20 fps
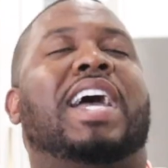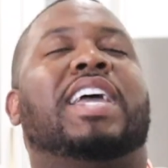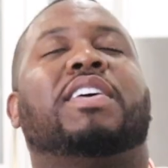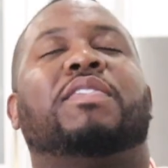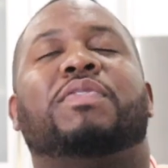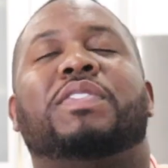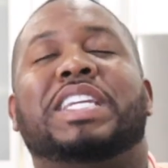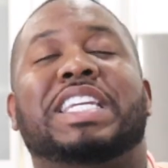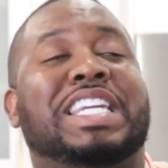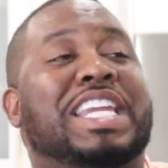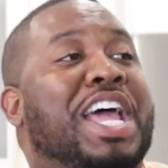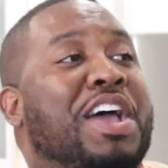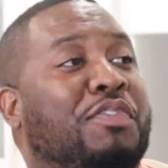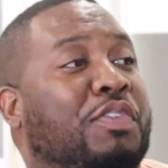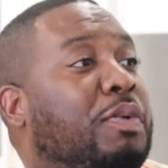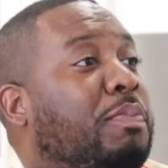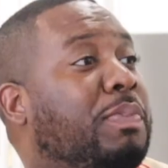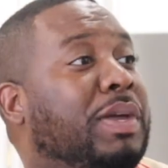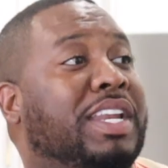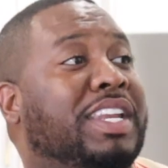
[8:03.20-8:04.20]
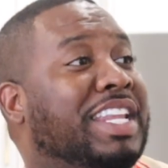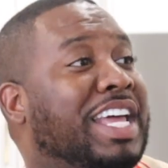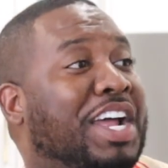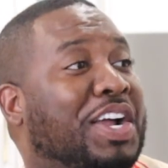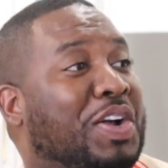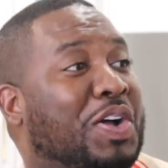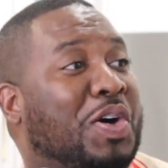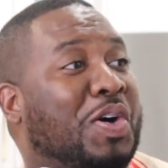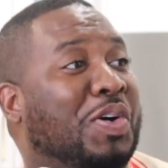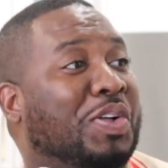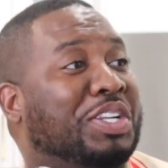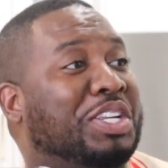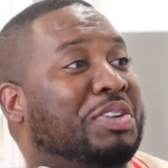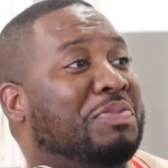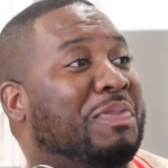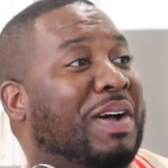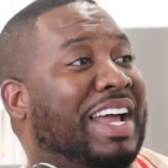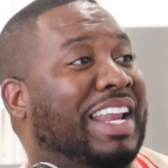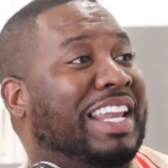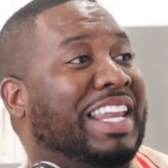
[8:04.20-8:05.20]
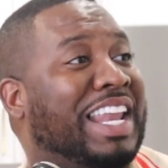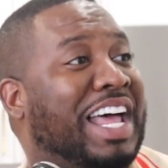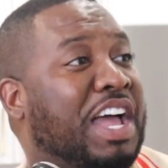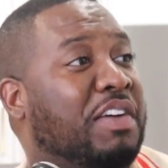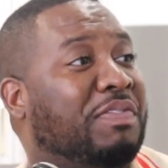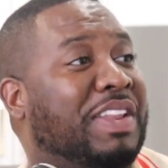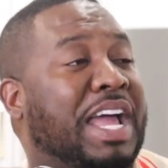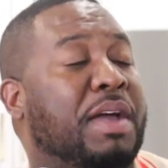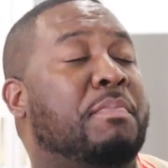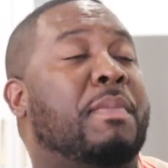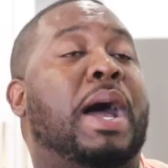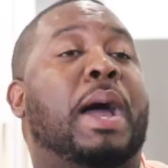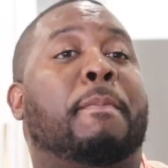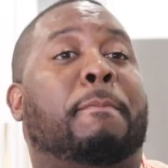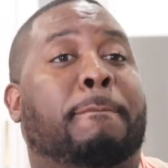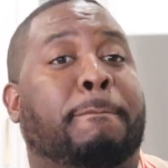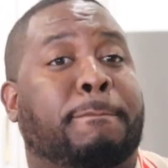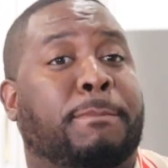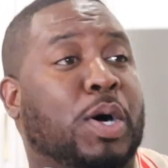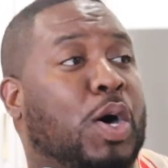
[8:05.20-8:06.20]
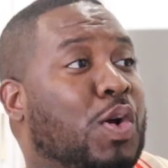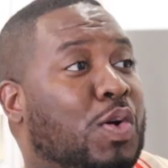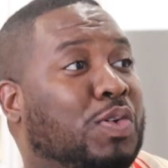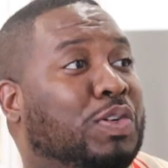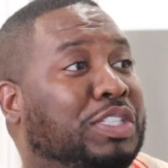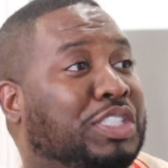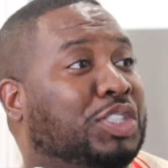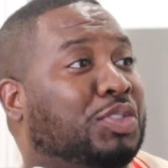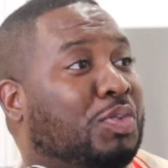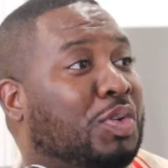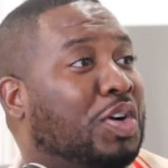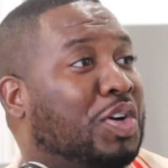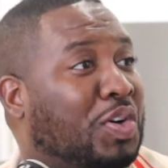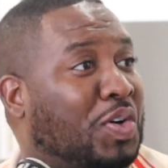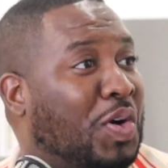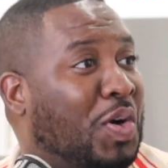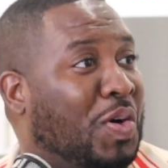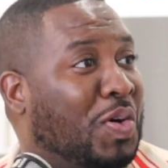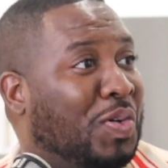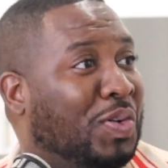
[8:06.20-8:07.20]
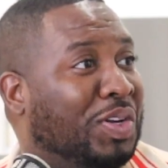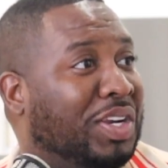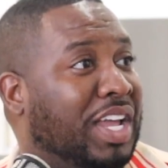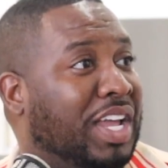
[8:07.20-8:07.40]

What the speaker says: Dude, I have never been that cold in my life. Like my bones were